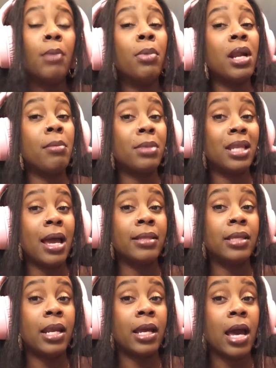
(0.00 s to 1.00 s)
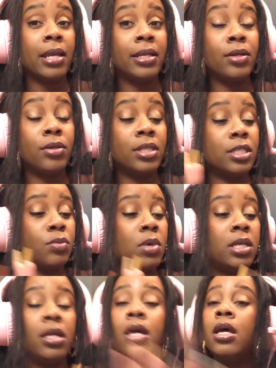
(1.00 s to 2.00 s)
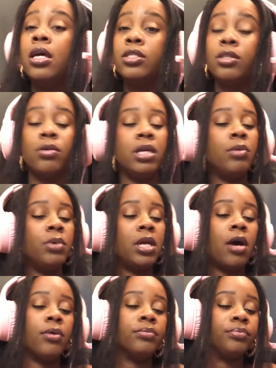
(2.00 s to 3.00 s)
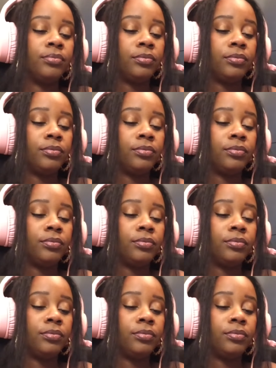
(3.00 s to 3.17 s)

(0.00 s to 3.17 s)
But I'm glad that I got in on this one. So here we go.